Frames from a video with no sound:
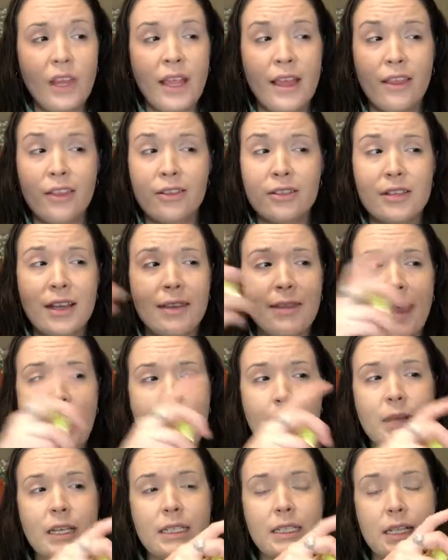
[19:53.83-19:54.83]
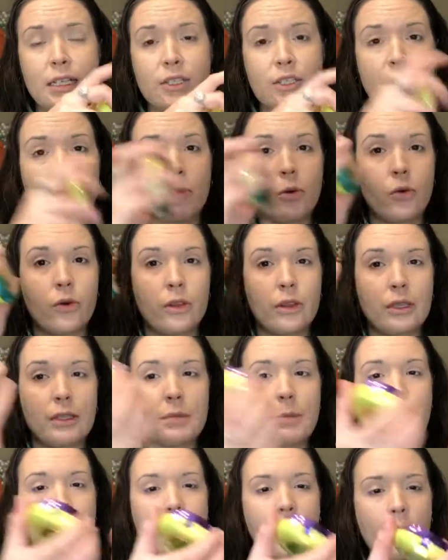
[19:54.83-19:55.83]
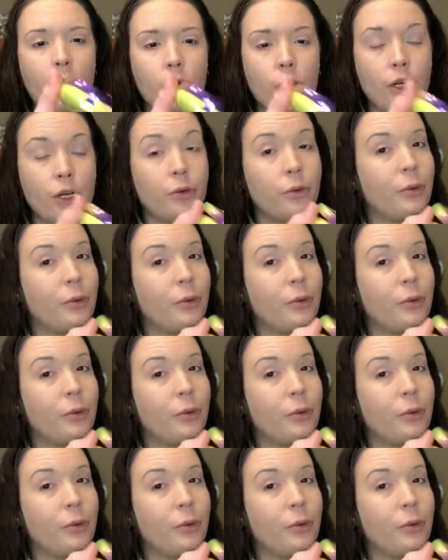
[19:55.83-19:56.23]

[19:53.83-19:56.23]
It looks like that because I used to pour this powder,